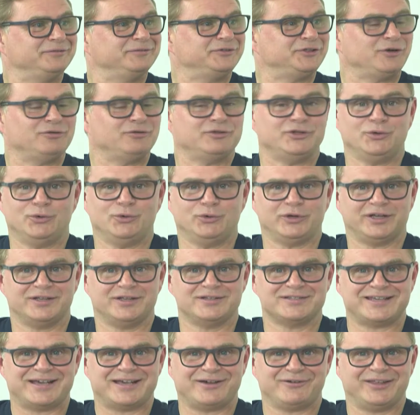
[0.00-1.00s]
show the
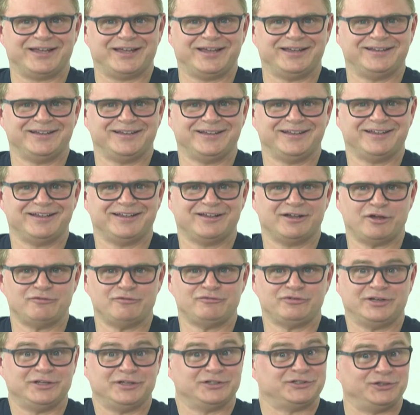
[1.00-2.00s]
audience out there.
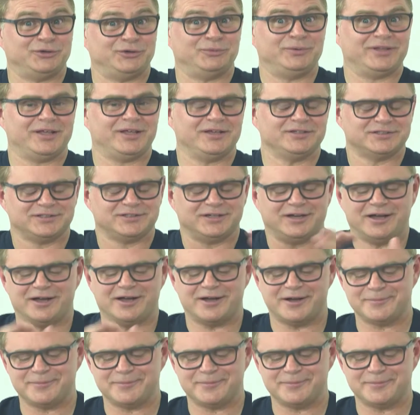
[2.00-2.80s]
Hopefully you're still with us.